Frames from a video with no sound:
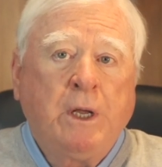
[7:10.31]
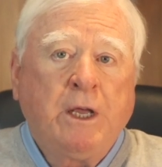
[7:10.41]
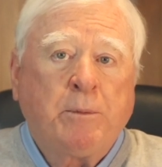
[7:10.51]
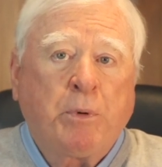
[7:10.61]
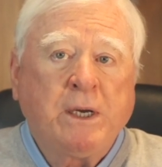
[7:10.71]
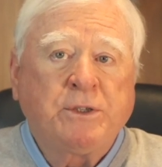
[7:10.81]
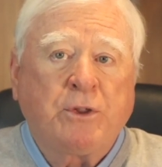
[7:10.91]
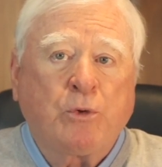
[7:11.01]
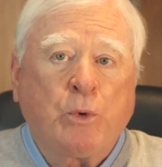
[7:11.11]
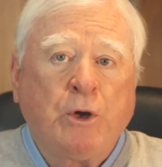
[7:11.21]
and a price of
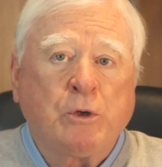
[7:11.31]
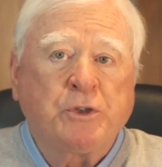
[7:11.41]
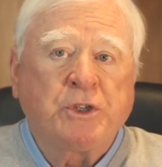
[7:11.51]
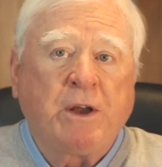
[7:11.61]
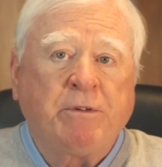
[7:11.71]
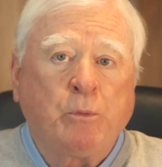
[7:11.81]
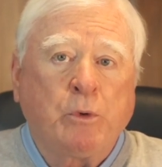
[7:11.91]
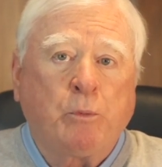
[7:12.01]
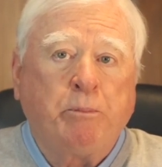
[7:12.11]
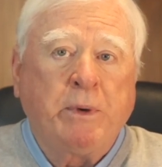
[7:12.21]
$307
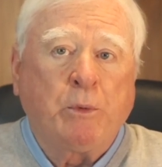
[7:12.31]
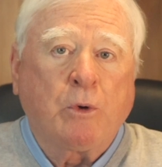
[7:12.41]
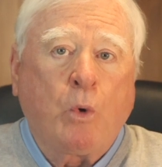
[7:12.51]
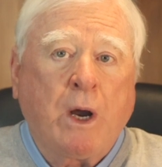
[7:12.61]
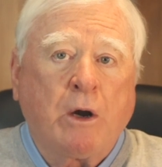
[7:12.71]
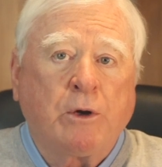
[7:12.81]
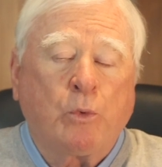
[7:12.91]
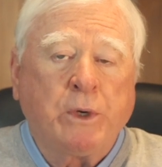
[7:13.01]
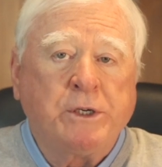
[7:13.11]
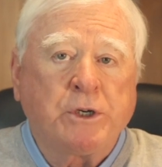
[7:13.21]
would be required to
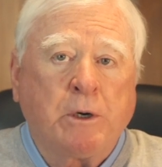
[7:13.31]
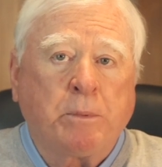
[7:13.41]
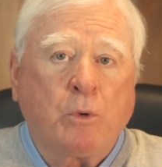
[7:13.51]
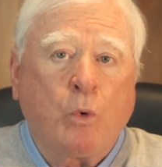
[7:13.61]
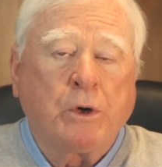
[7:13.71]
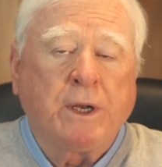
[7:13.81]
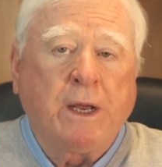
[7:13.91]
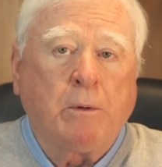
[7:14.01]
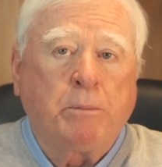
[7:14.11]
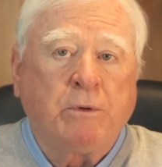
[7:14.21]
reach upper
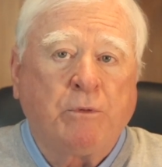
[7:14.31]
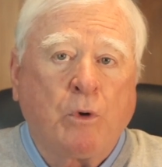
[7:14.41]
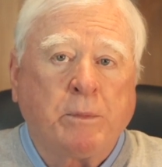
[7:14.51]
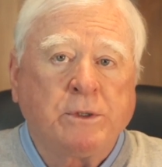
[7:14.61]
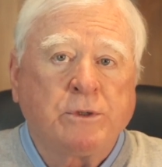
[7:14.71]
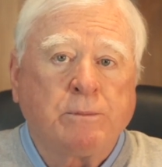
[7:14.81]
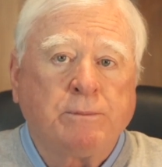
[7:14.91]
quartile performance.